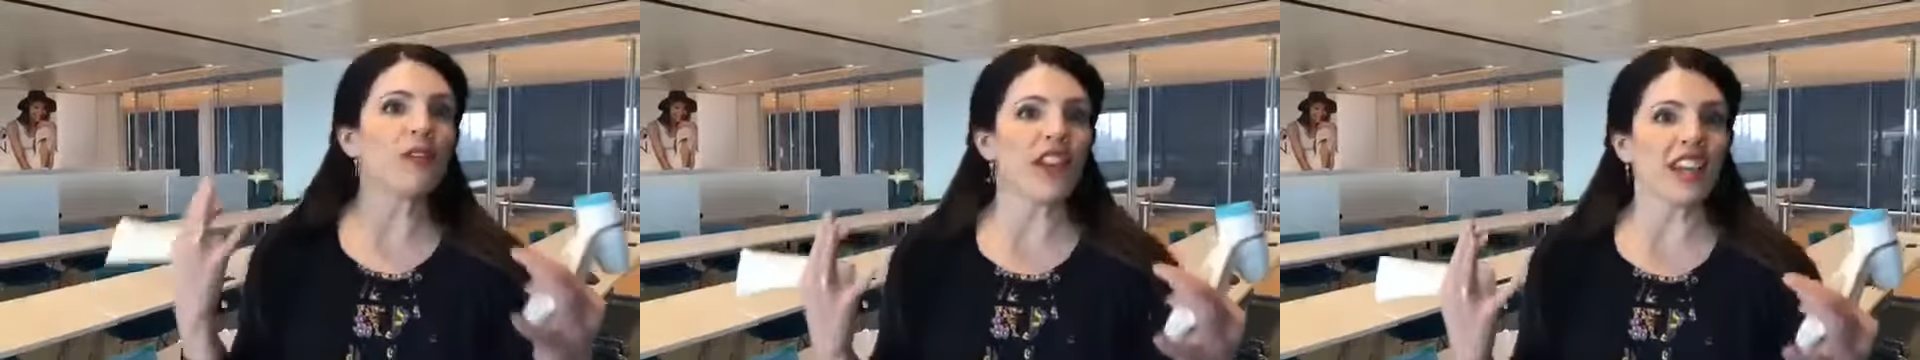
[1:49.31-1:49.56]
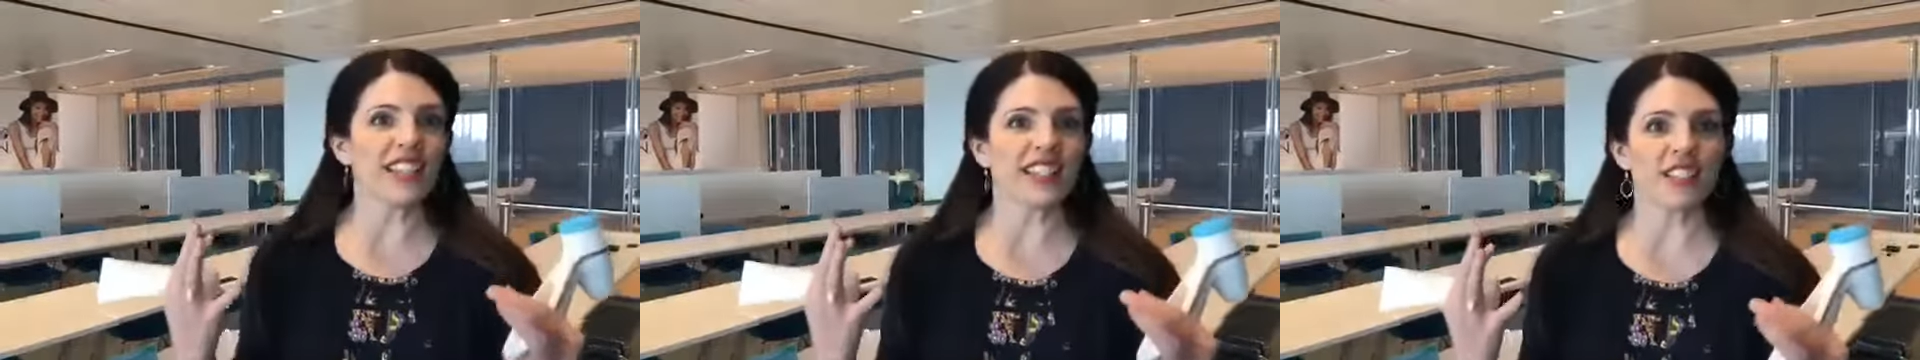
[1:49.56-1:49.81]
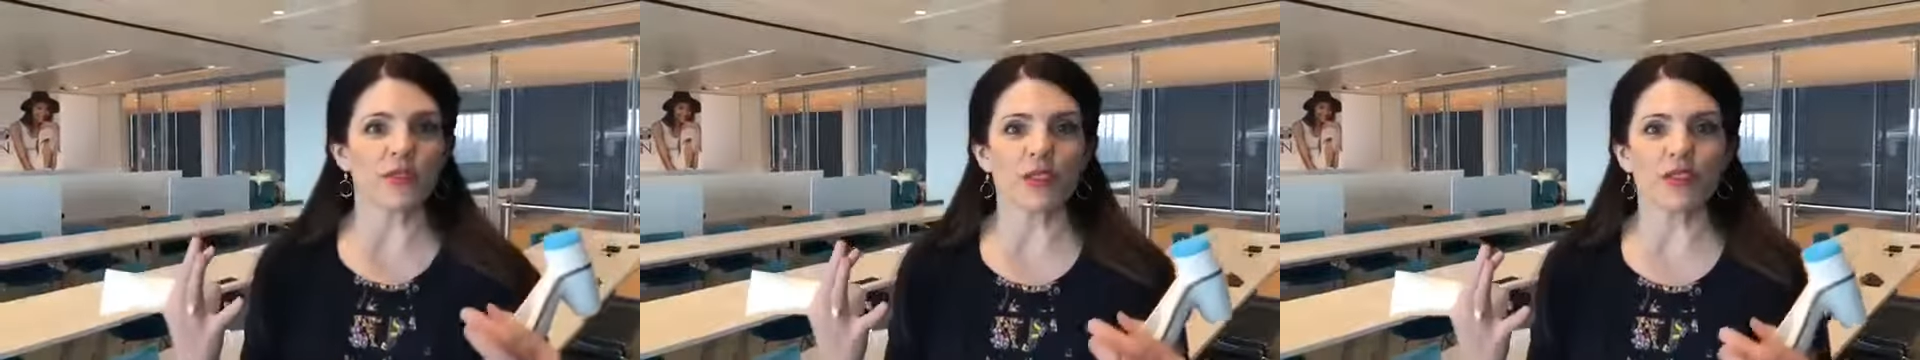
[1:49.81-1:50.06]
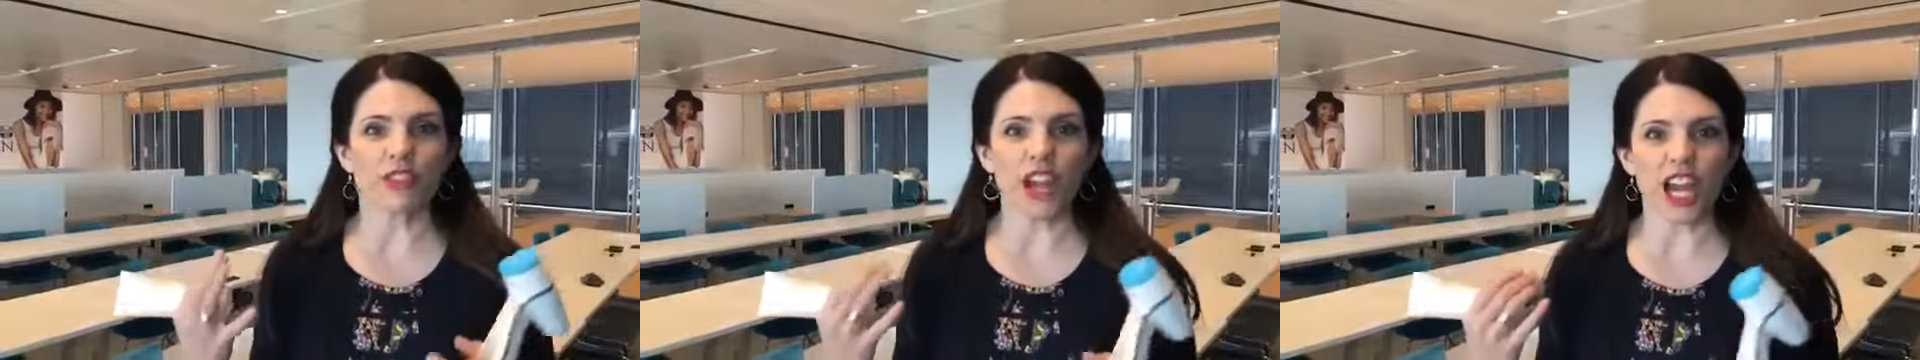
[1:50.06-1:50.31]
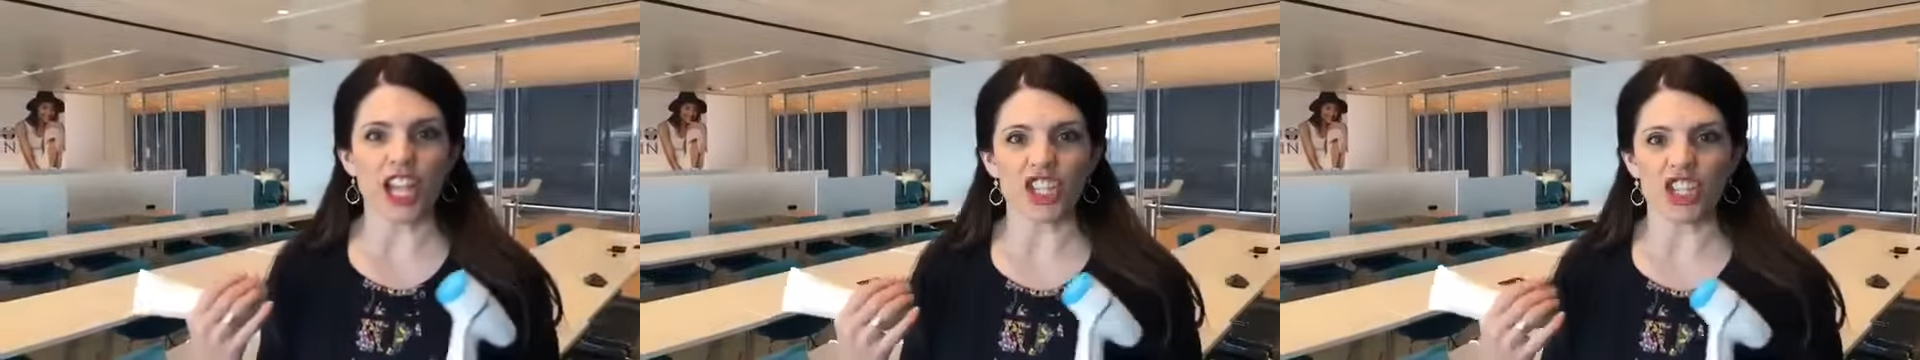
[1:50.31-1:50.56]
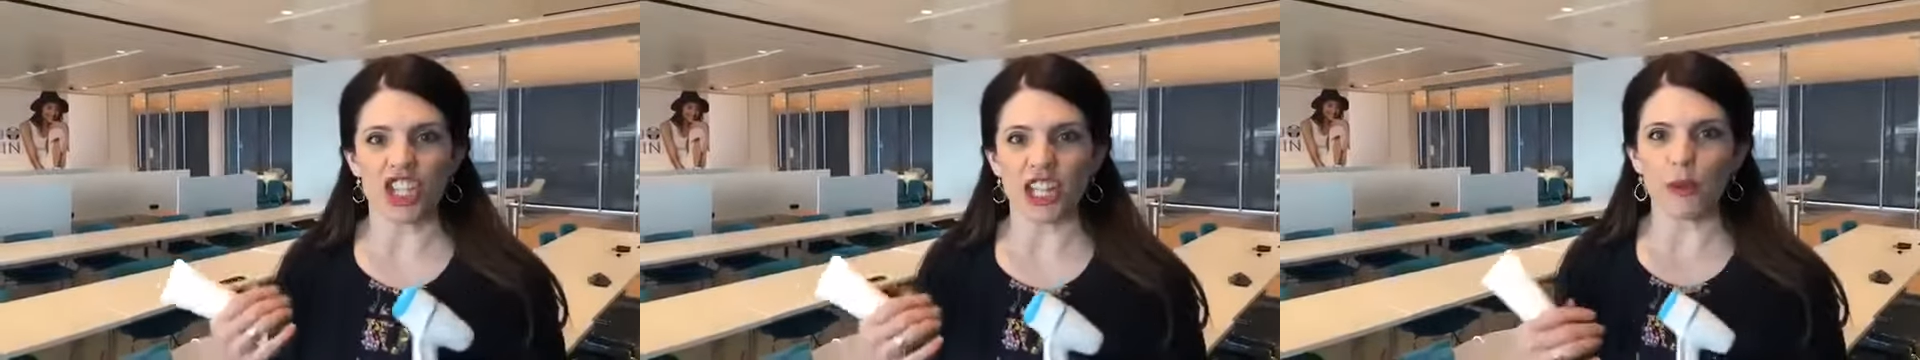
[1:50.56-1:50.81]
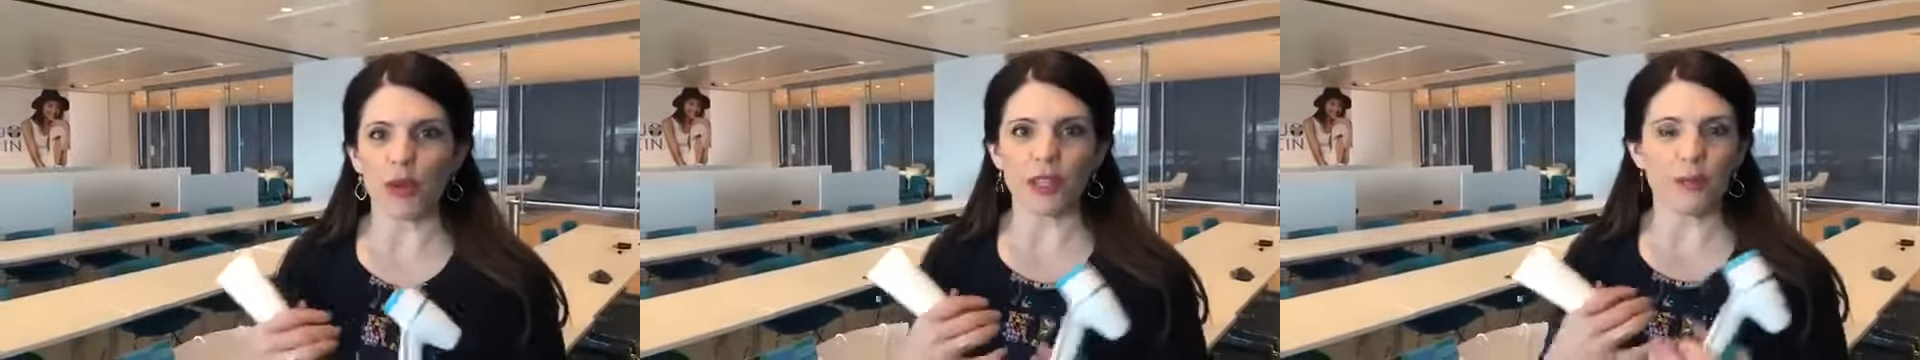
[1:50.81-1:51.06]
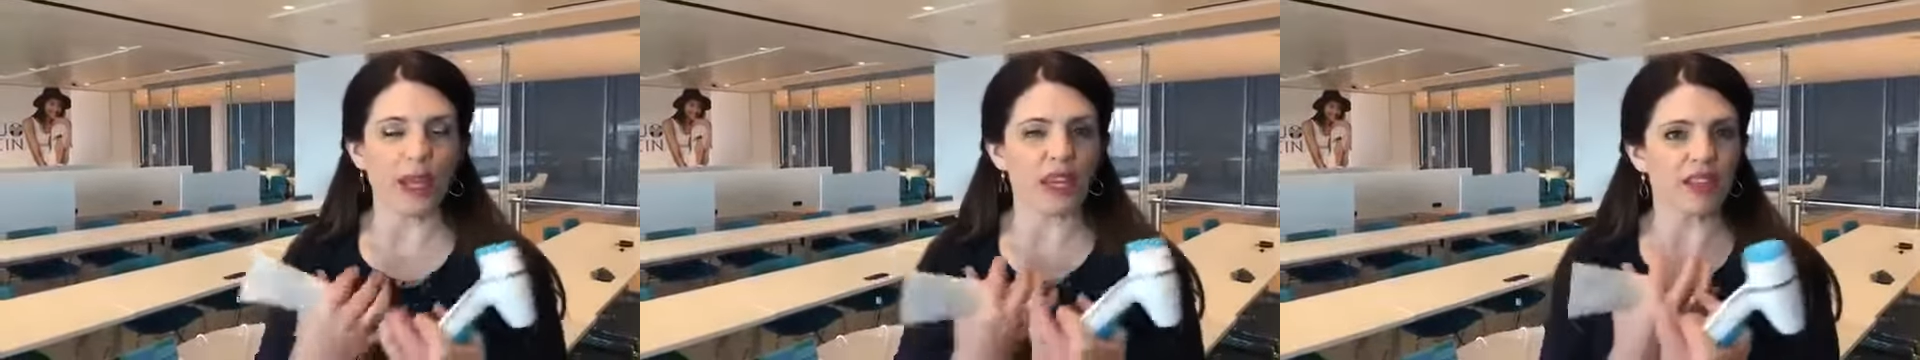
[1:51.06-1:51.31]
face is refreshed and they
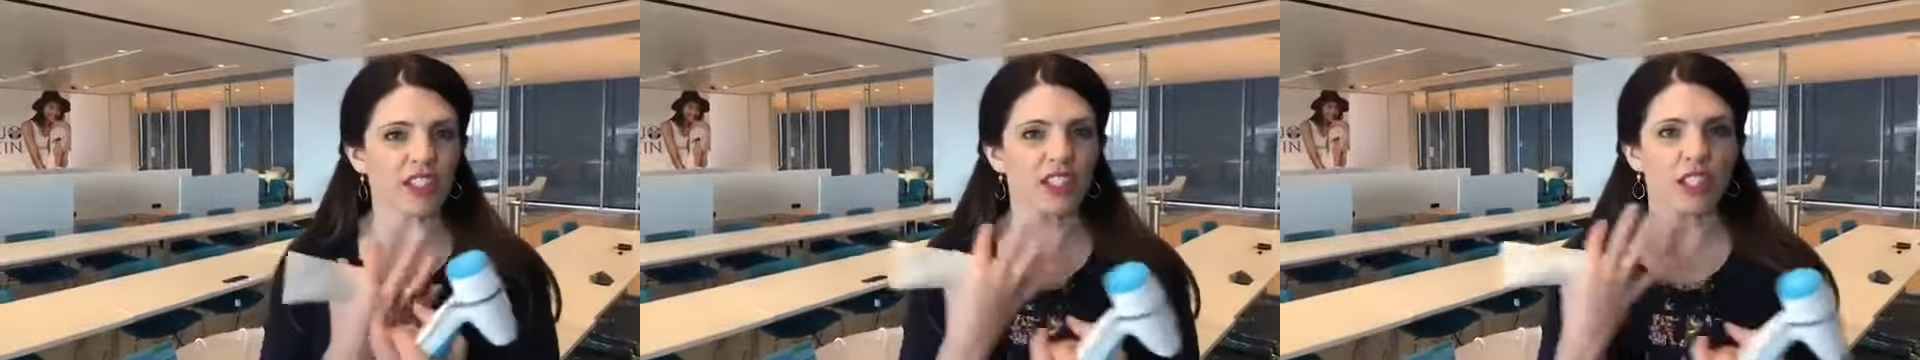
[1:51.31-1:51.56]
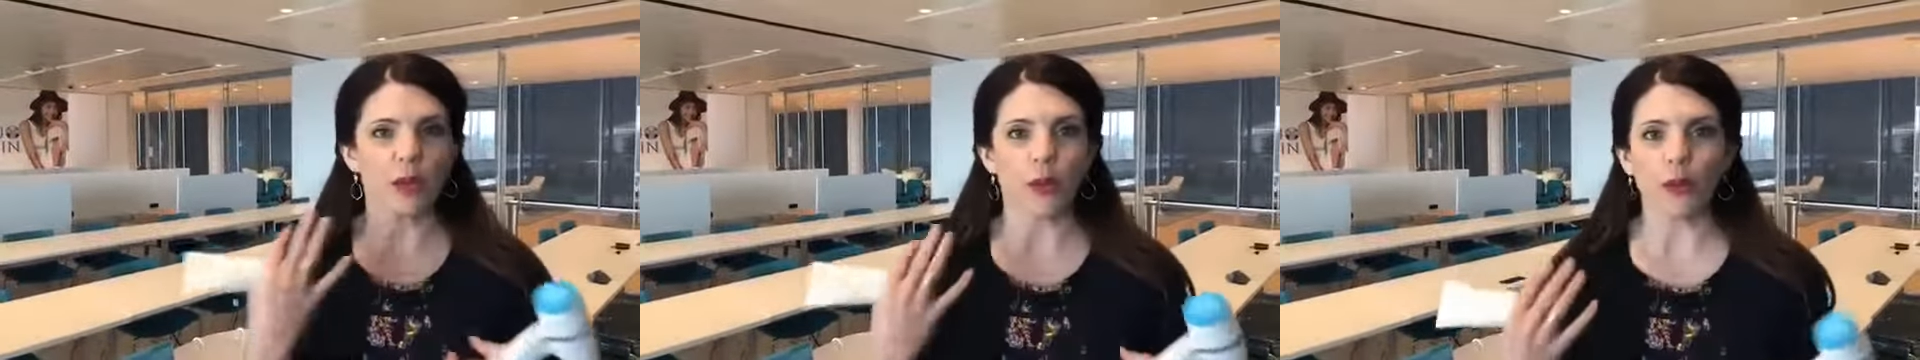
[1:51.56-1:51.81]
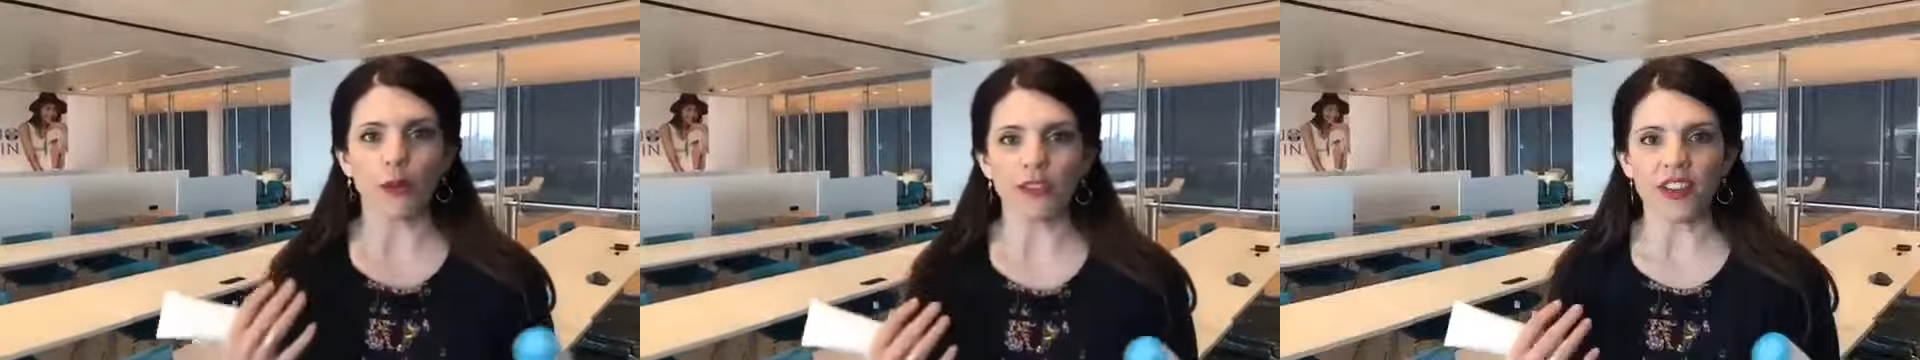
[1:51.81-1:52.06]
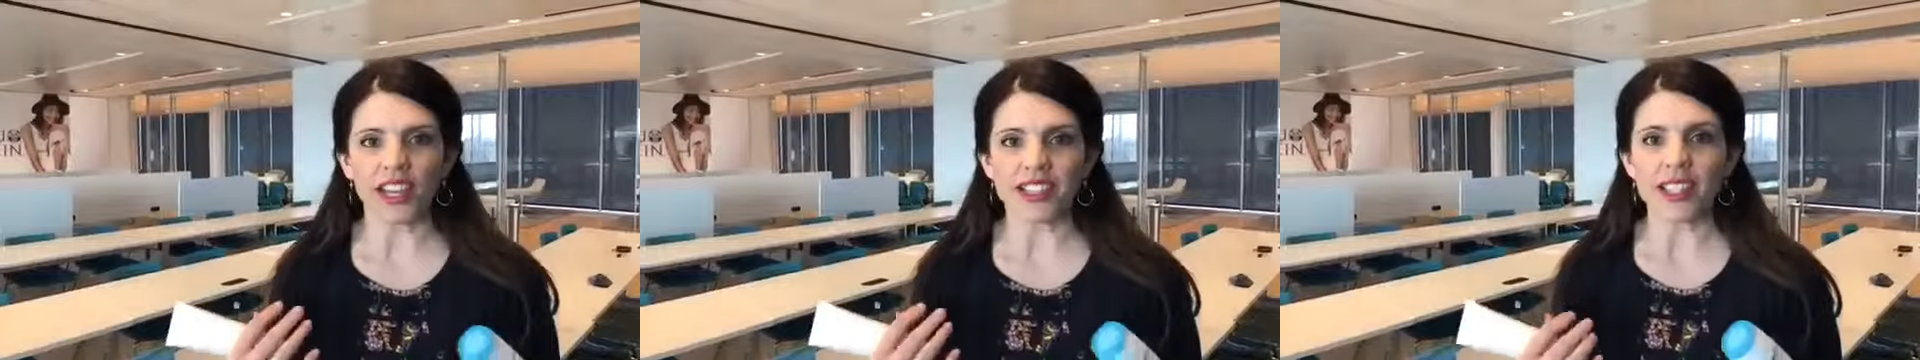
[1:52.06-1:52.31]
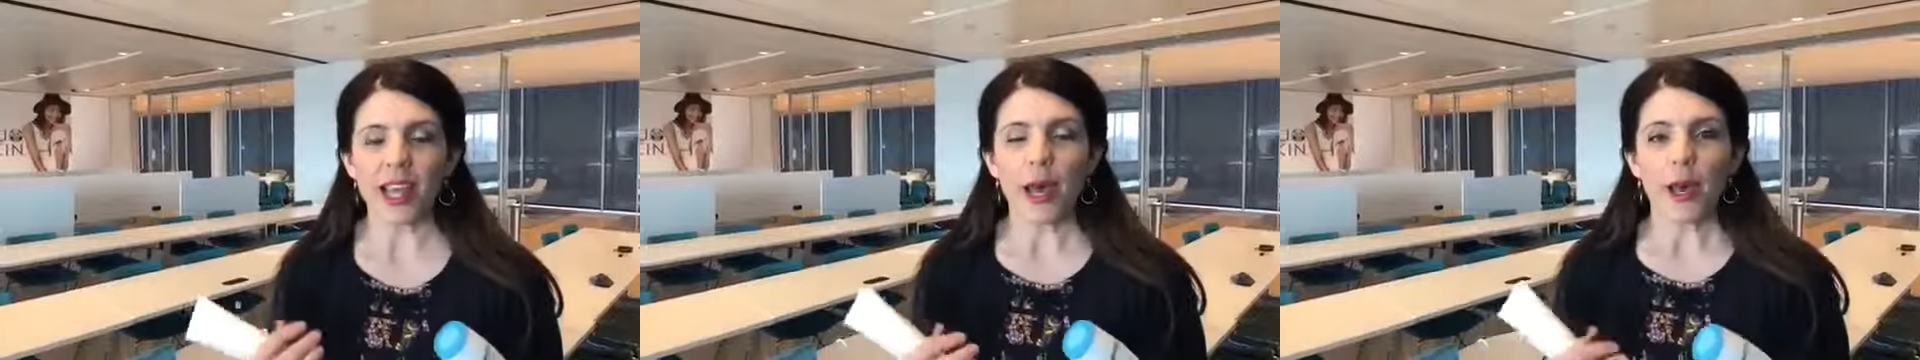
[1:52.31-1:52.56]
want the benefits to the whole face.